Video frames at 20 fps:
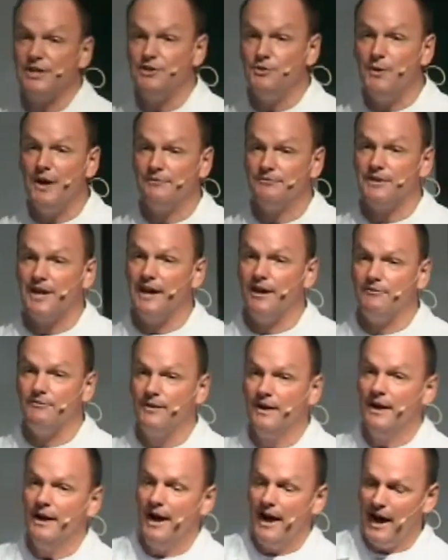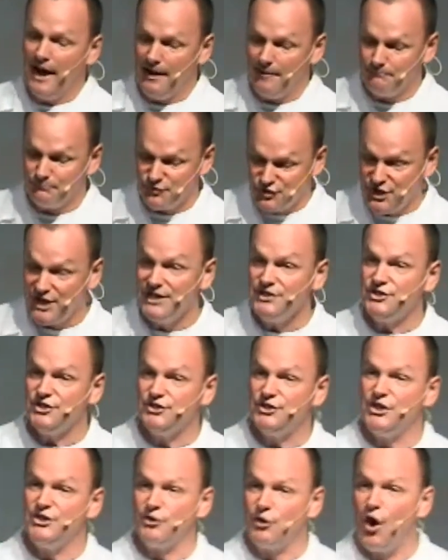that you have to have um,
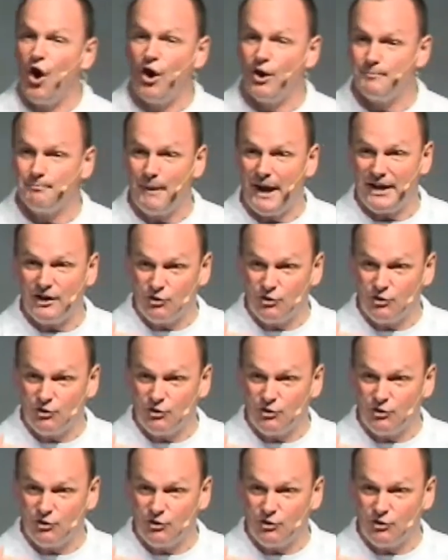Jesus in your heart by